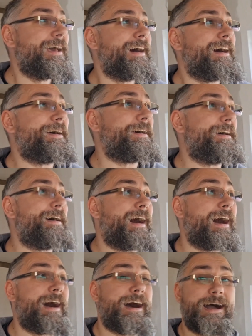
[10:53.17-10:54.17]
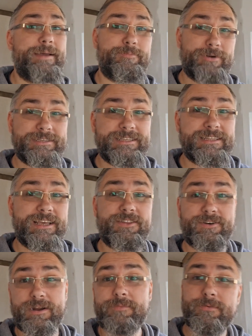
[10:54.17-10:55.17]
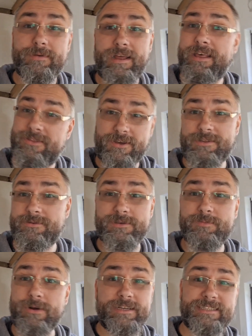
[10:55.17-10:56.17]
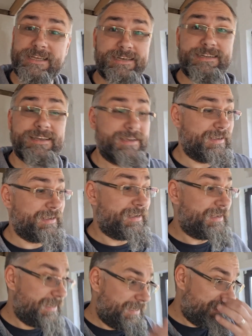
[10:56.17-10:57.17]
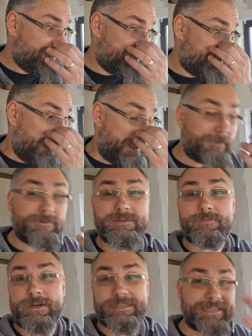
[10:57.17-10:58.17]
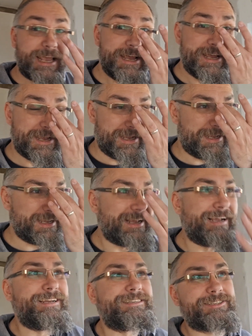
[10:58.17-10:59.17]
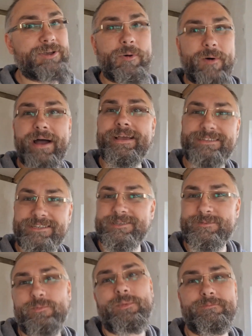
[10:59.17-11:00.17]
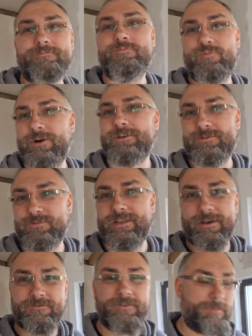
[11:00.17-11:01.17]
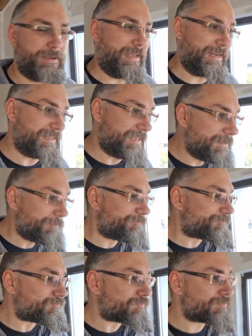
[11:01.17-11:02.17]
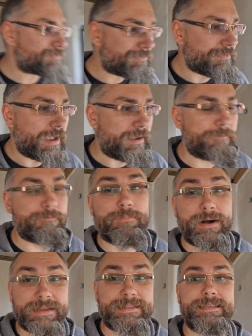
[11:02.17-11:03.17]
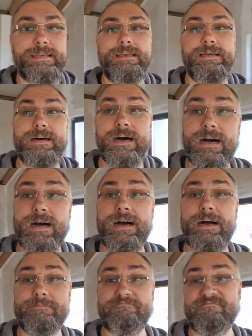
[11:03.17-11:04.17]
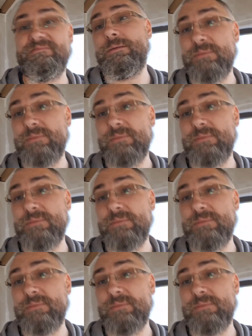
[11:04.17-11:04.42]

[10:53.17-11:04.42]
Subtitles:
I pressed it, I thought it was pressed, and it wasn't pressed. So I just worked without filming anything. But, that